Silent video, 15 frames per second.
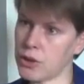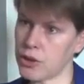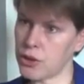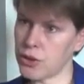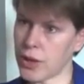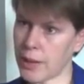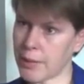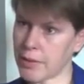
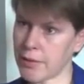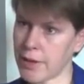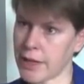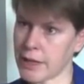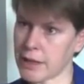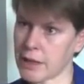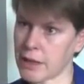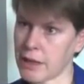two gamma
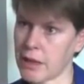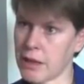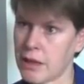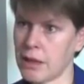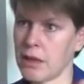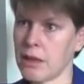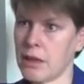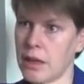rays
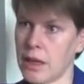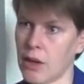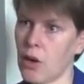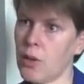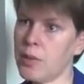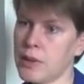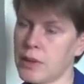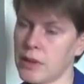in
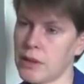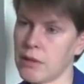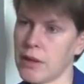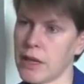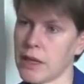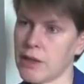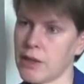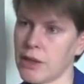opposite
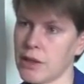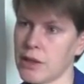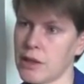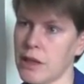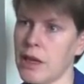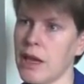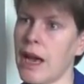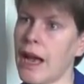
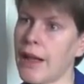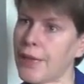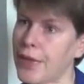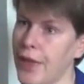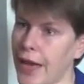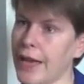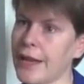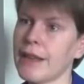directions and
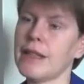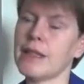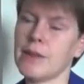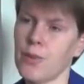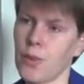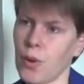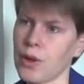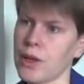that is
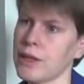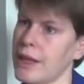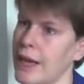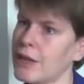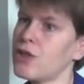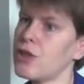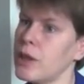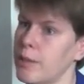what is
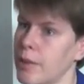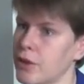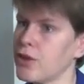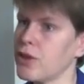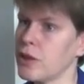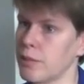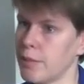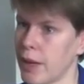actually
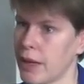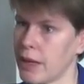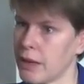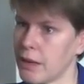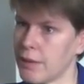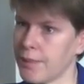measured in PET.